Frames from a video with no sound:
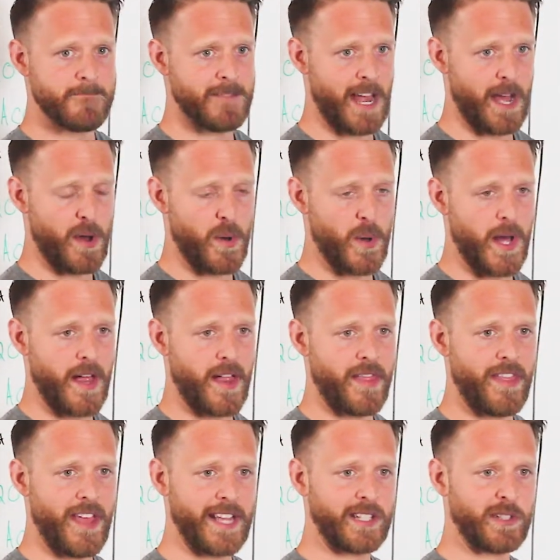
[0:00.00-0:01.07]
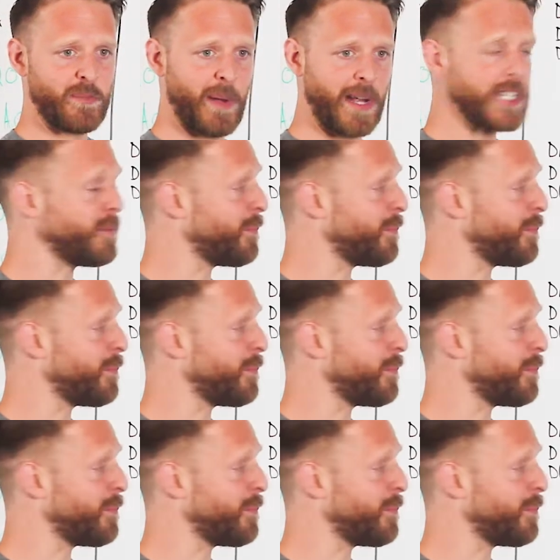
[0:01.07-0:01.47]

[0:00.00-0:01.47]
Now, they spent